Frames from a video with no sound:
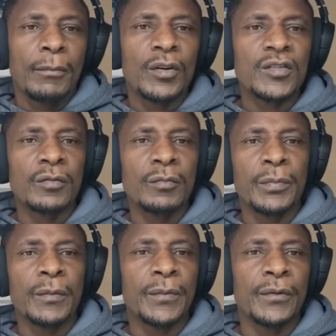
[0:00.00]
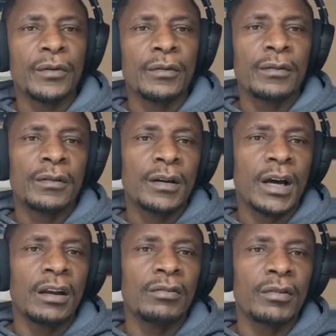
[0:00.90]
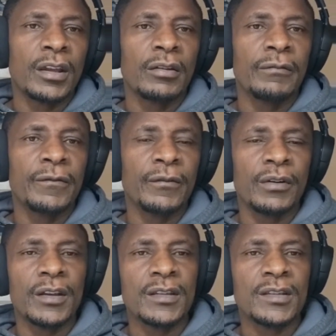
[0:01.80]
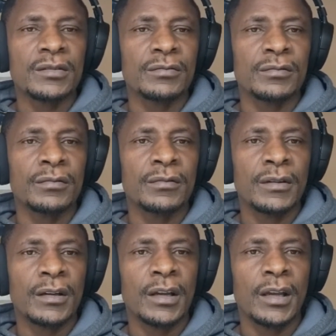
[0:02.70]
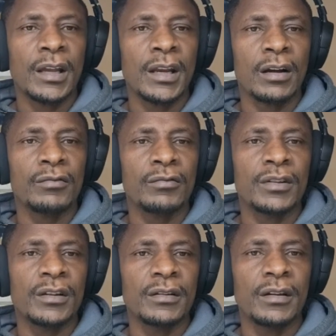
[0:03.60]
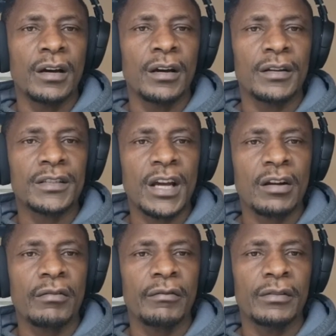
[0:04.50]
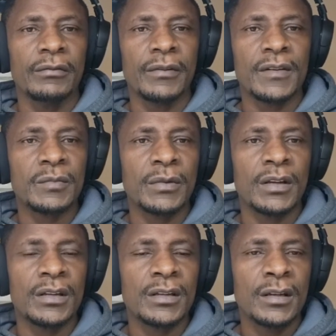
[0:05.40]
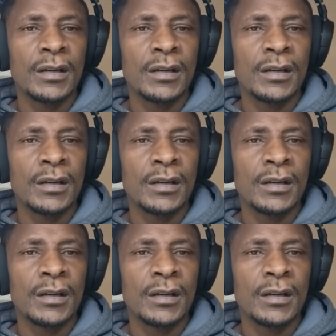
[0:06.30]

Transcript: Most of the people are looking for ways to get a good return on investment,